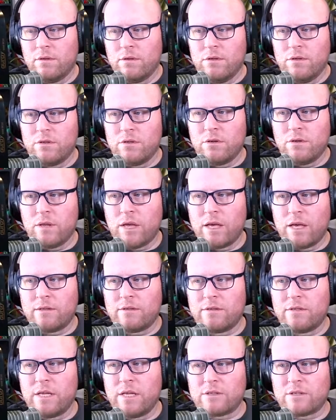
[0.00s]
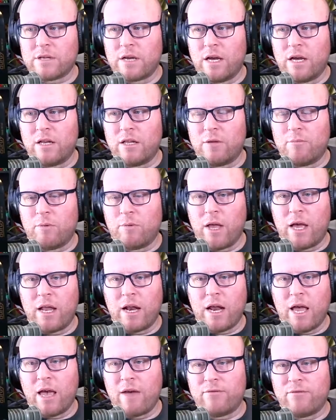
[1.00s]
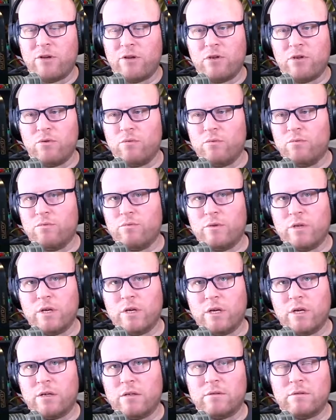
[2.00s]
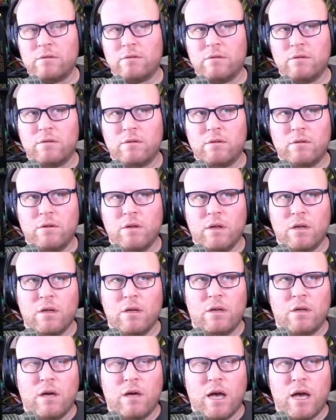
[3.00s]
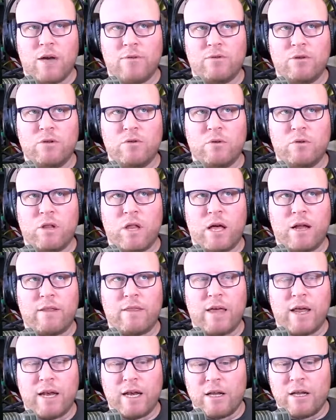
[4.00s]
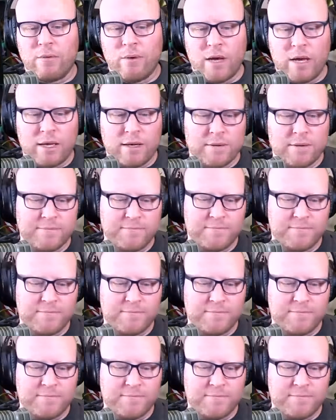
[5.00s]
So that's kind of the plan. I have to do a lot of that anyway.